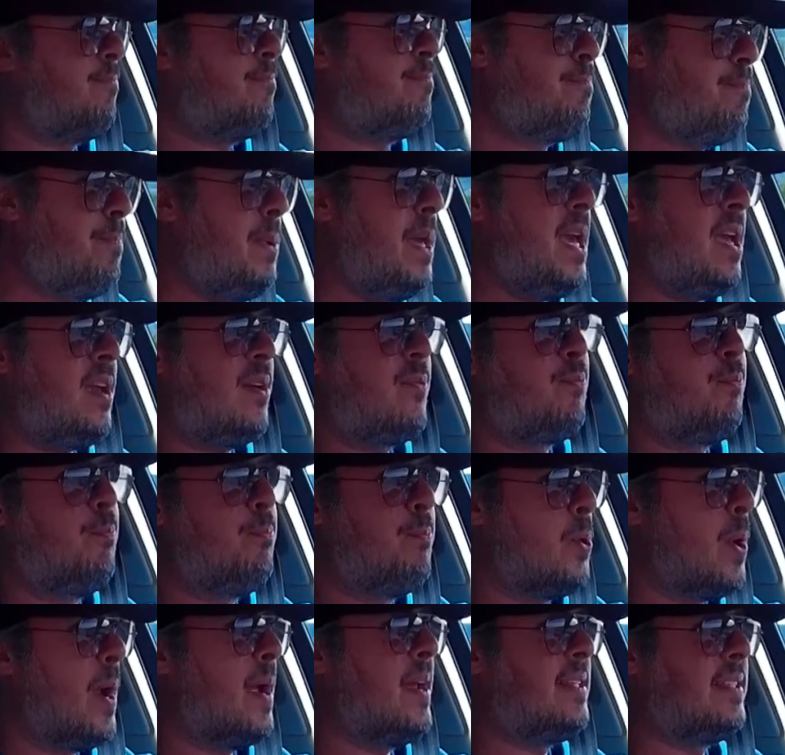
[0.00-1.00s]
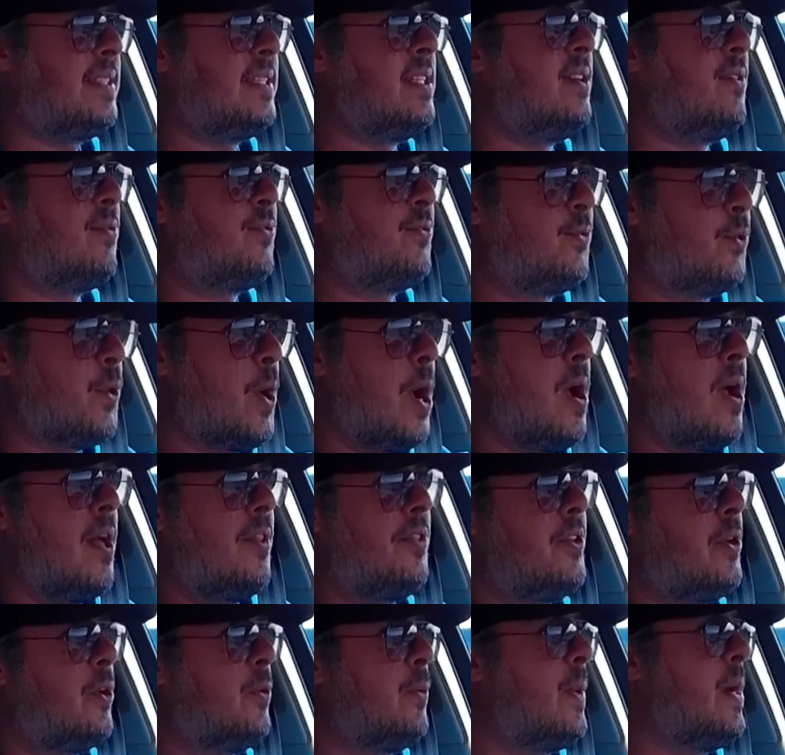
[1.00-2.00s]
Big brakes in the
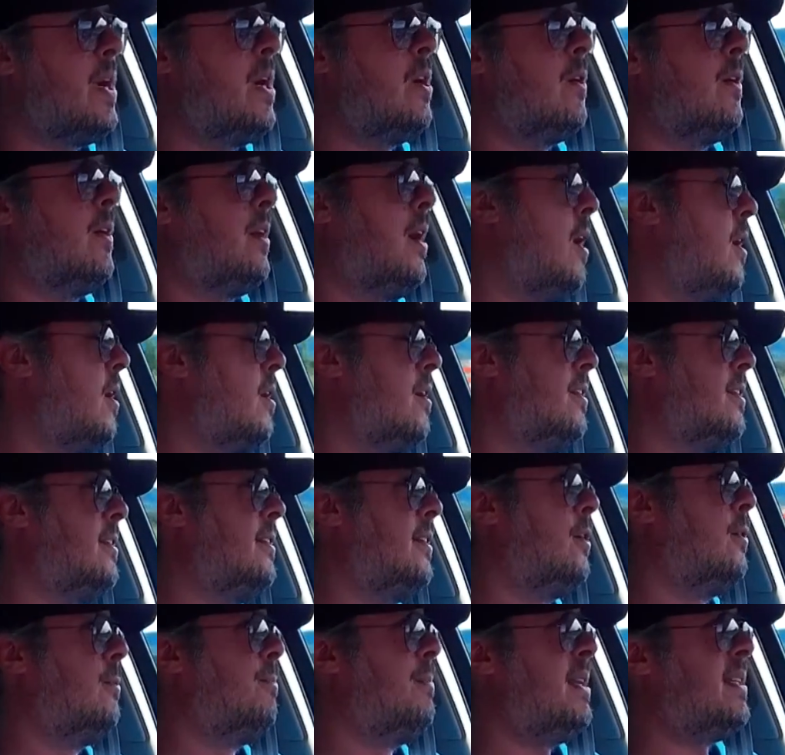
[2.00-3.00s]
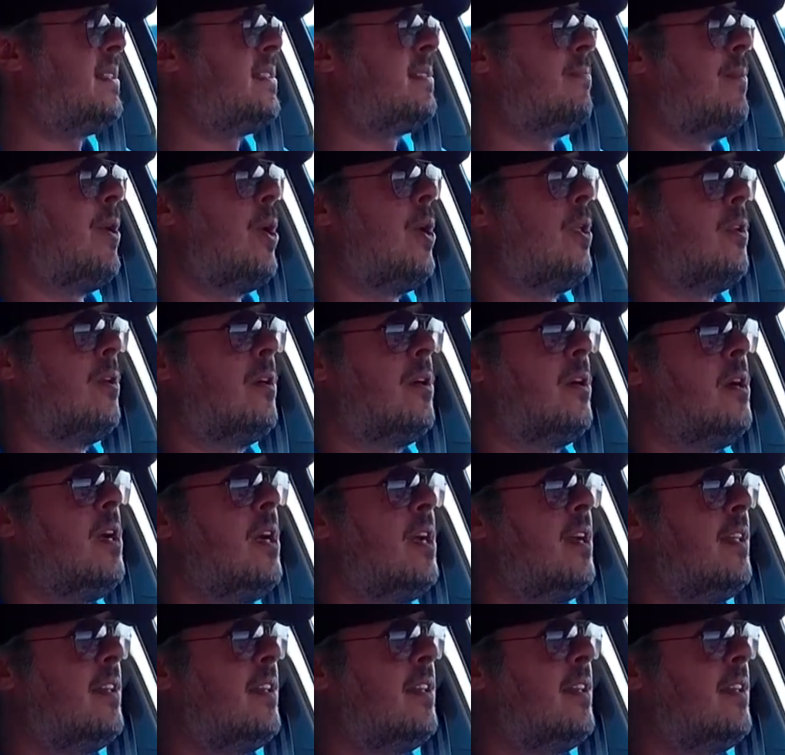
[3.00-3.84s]
front, the rear are a little bit smaller.